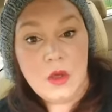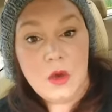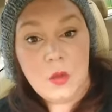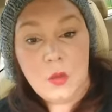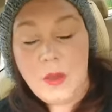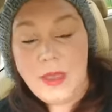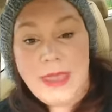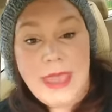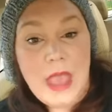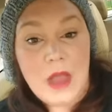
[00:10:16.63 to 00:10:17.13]

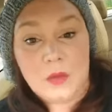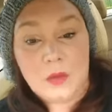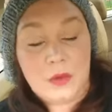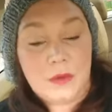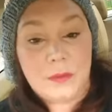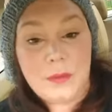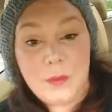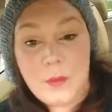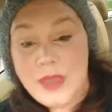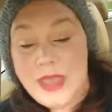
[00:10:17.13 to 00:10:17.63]

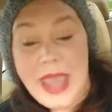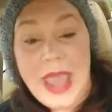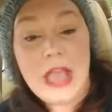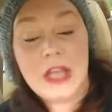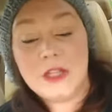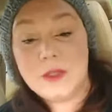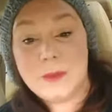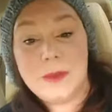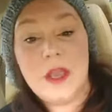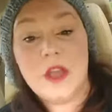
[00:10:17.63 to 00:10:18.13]

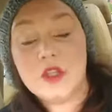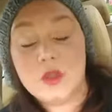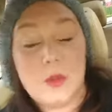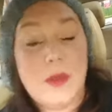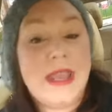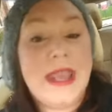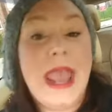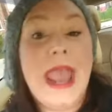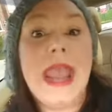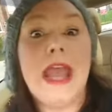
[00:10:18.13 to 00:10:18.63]
it's because
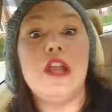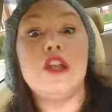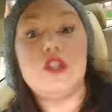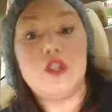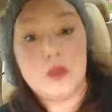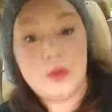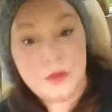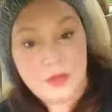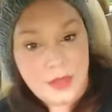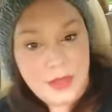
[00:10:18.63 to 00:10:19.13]
we can't
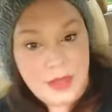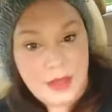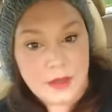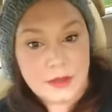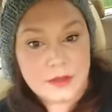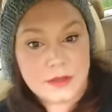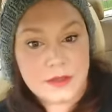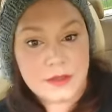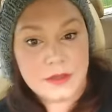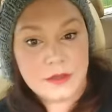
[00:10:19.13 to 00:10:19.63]
do
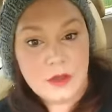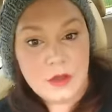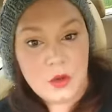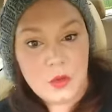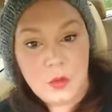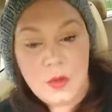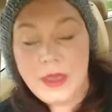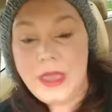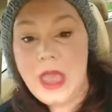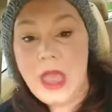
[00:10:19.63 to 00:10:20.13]
things.
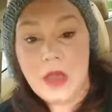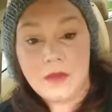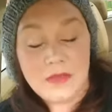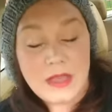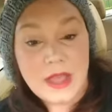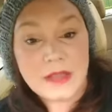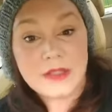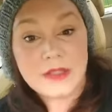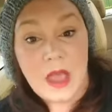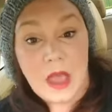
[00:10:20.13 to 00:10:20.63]
We can't have
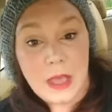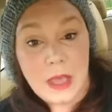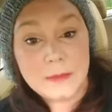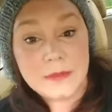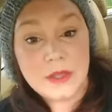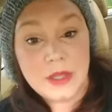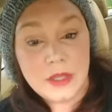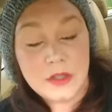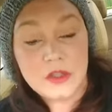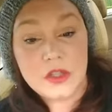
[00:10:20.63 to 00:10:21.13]
that time
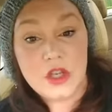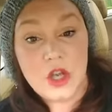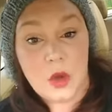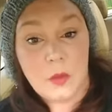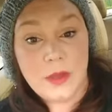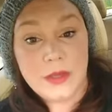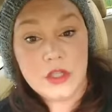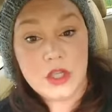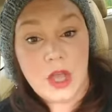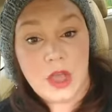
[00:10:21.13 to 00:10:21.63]
to get to
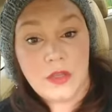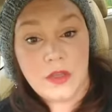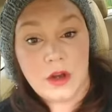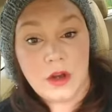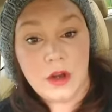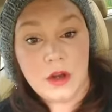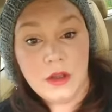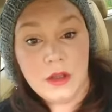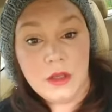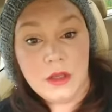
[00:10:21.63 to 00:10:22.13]
know each
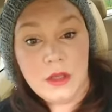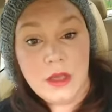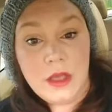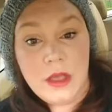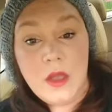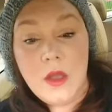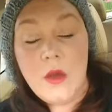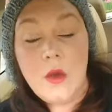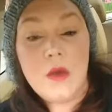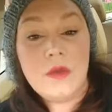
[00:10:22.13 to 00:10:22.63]
other.
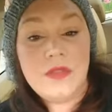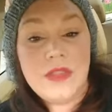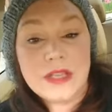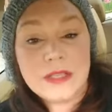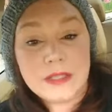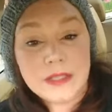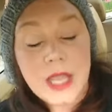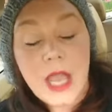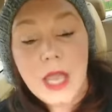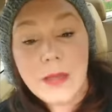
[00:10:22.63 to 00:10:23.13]

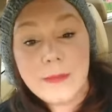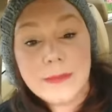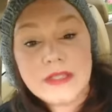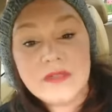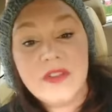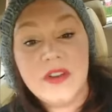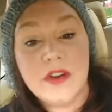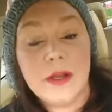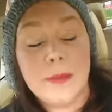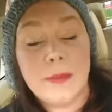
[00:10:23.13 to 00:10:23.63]
This time is
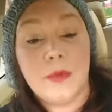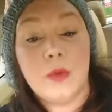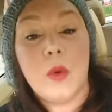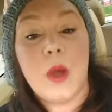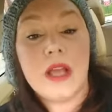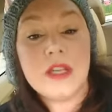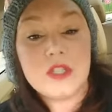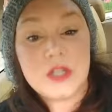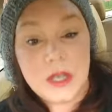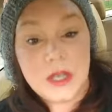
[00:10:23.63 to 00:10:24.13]
very
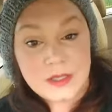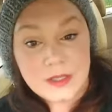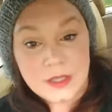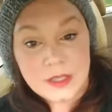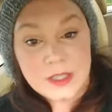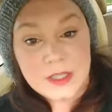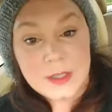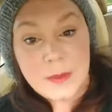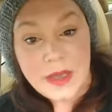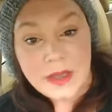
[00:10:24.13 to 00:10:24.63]
precious,
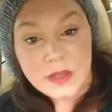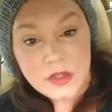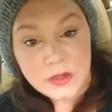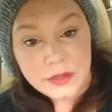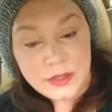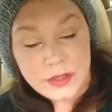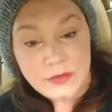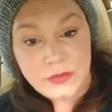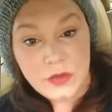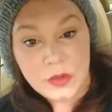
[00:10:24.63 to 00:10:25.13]

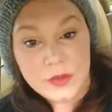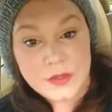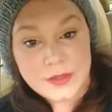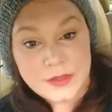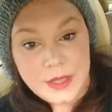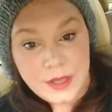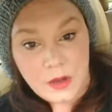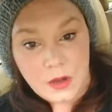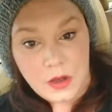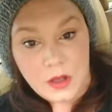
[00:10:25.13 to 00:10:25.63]
especially if you're
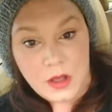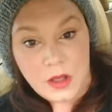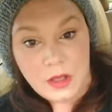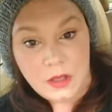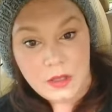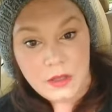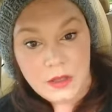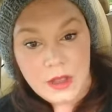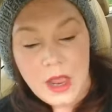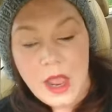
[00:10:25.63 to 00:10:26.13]

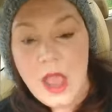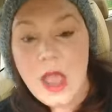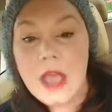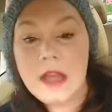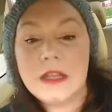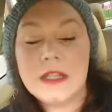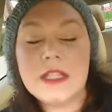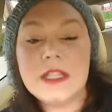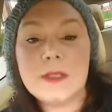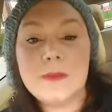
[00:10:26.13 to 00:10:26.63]
single,
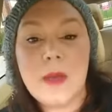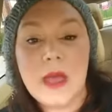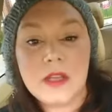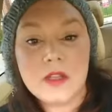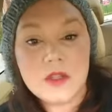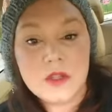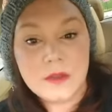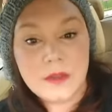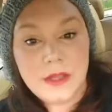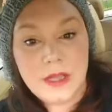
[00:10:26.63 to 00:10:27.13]
and
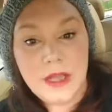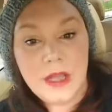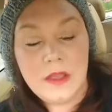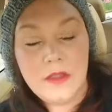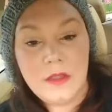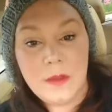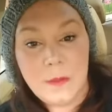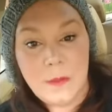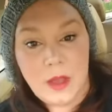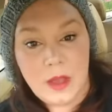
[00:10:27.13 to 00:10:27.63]
especially
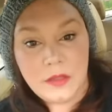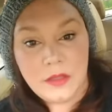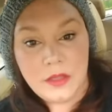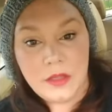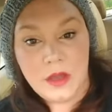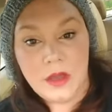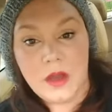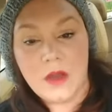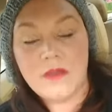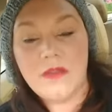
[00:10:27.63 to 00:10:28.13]
in the month
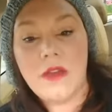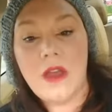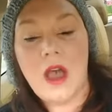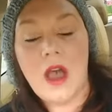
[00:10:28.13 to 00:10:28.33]
of